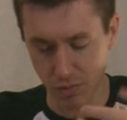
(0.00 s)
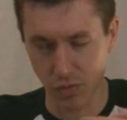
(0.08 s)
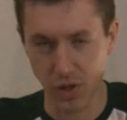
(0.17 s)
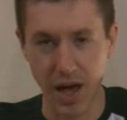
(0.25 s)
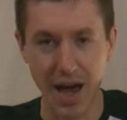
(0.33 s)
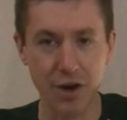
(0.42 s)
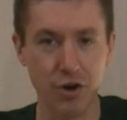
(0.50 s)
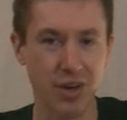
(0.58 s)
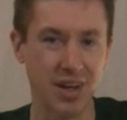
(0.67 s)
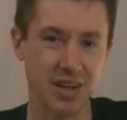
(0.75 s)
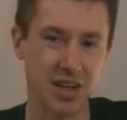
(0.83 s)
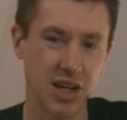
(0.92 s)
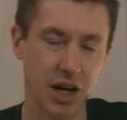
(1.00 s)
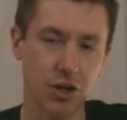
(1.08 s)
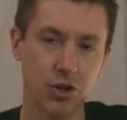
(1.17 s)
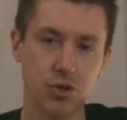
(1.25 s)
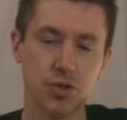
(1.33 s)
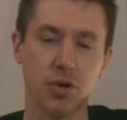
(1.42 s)
lighter in
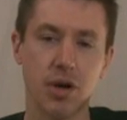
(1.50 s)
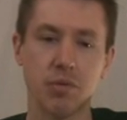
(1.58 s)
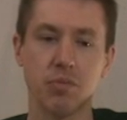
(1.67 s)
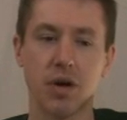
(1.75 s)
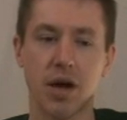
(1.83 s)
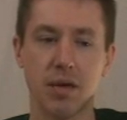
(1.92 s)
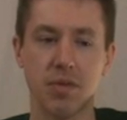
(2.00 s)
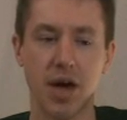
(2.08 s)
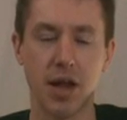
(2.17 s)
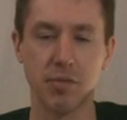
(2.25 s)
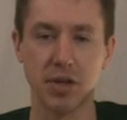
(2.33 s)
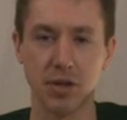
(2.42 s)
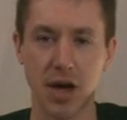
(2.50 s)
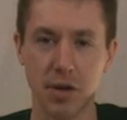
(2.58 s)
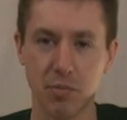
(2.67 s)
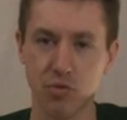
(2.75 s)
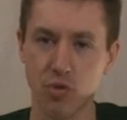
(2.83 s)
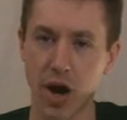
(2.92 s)
colors, and by that I mean kind
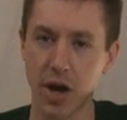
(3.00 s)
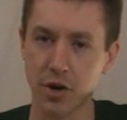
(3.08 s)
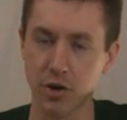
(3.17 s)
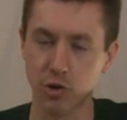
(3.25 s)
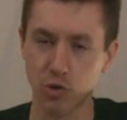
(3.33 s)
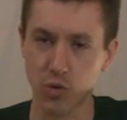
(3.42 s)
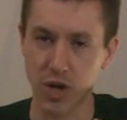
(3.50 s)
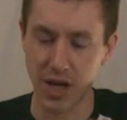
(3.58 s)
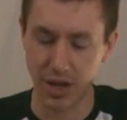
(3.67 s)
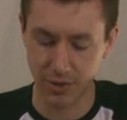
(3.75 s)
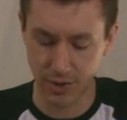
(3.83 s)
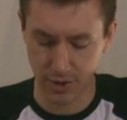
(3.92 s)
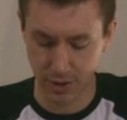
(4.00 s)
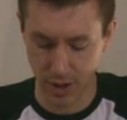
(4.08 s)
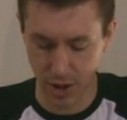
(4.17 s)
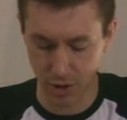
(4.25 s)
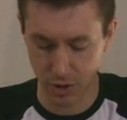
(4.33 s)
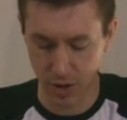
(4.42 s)
of brighter greens in
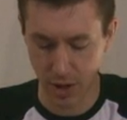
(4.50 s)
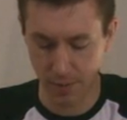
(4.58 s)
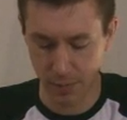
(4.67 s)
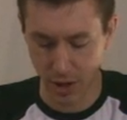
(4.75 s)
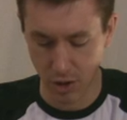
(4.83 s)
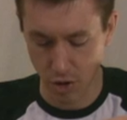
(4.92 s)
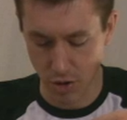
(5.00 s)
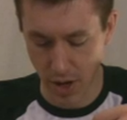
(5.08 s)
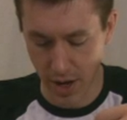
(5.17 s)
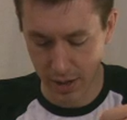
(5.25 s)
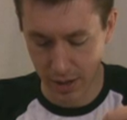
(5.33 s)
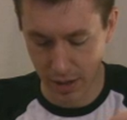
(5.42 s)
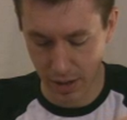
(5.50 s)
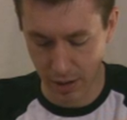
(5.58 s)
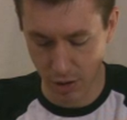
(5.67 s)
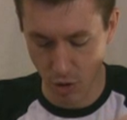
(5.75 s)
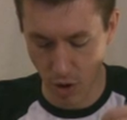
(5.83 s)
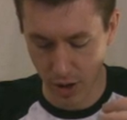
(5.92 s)
colors. You
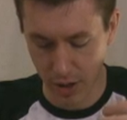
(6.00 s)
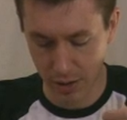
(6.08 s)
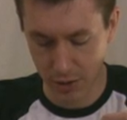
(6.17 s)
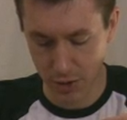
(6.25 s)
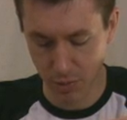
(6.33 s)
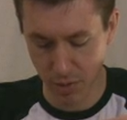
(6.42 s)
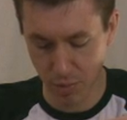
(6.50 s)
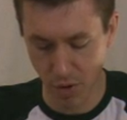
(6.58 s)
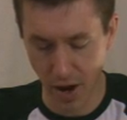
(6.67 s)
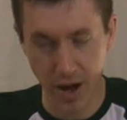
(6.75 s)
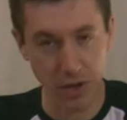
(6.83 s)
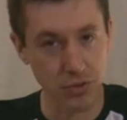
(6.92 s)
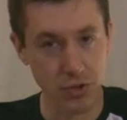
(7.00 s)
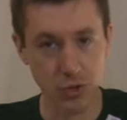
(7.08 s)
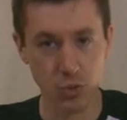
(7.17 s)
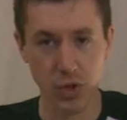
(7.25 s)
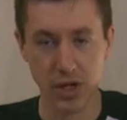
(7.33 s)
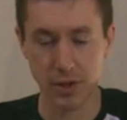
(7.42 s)
are getting some of the browns
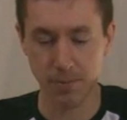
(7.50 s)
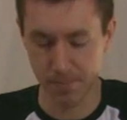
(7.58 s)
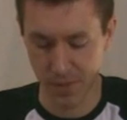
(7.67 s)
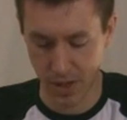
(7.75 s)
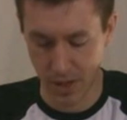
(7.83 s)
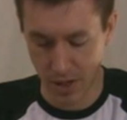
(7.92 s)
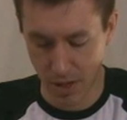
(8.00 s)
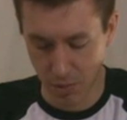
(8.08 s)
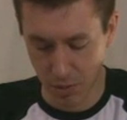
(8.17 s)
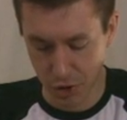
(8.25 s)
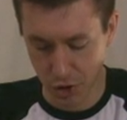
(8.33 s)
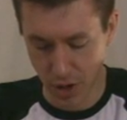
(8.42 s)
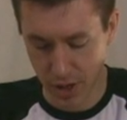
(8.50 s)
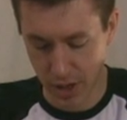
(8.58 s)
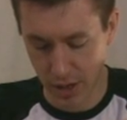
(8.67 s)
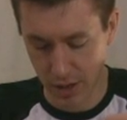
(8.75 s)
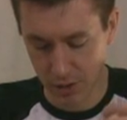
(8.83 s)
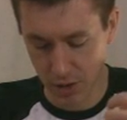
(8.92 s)
as well, but you're not
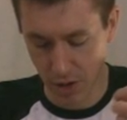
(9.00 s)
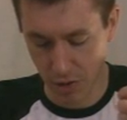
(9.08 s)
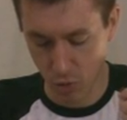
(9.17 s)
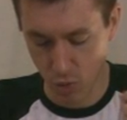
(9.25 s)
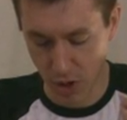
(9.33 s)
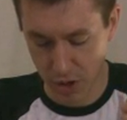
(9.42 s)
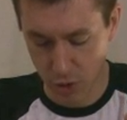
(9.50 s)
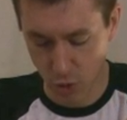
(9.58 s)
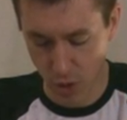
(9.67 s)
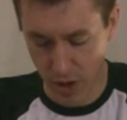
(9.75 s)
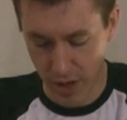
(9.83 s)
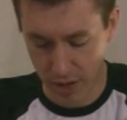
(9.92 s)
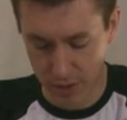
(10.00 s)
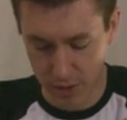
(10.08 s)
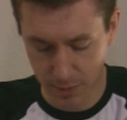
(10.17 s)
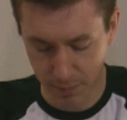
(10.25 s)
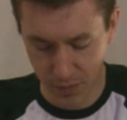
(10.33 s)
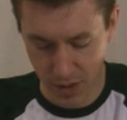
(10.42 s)
getting as a lot of the rust
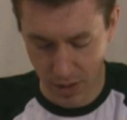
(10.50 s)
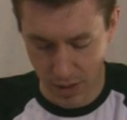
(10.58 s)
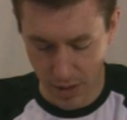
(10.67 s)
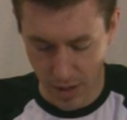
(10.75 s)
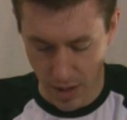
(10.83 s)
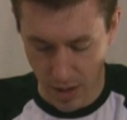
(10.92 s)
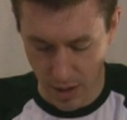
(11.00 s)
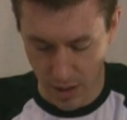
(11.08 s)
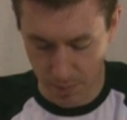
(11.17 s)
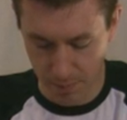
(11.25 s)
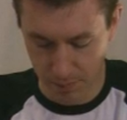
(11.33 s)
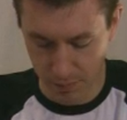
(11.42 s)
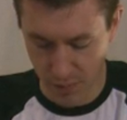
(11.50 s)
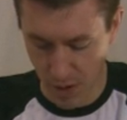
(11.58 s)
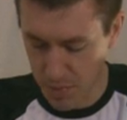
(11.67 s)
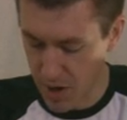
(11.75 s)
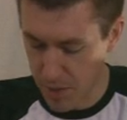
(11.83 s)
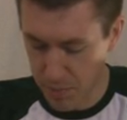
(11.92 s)
reds. I'm
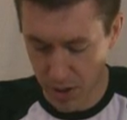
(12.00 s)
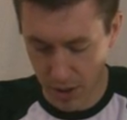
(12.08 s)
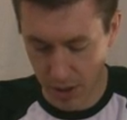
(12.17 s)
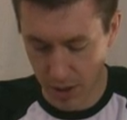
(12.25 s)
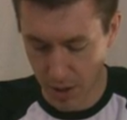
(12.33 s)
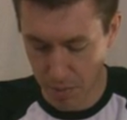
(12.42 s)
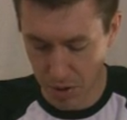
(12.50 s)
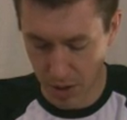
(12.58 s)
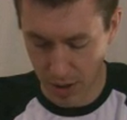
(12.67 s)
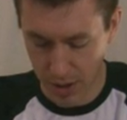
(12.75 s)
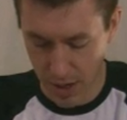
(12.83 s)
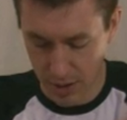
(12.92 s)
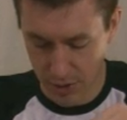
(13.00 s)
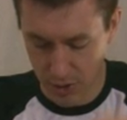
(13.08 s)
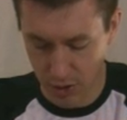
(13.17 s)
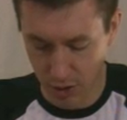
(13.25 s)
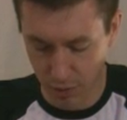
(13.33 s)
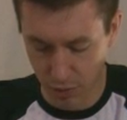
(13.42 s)
not picking up any kind of
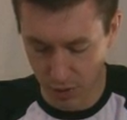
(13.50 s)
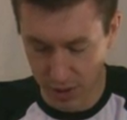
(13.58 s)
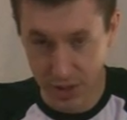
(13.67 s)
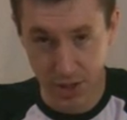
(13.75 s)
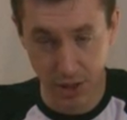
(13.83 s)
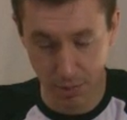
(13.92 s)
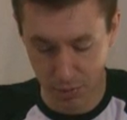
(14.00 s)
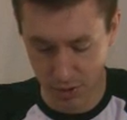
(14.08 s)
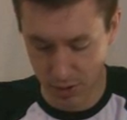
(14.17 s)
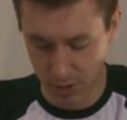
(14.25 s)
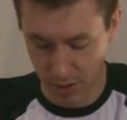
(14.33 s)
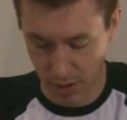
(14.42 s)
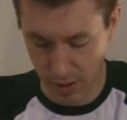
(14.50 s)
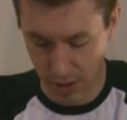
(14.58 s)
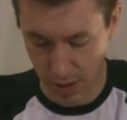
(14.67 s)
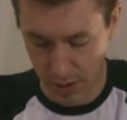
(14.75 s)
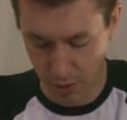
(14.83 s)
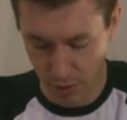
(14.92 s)
silvery tips
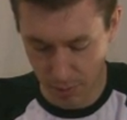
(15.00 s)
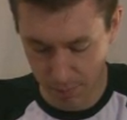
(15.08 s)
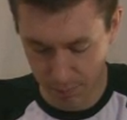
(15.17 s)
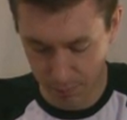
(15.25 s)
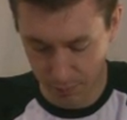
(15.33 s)
either.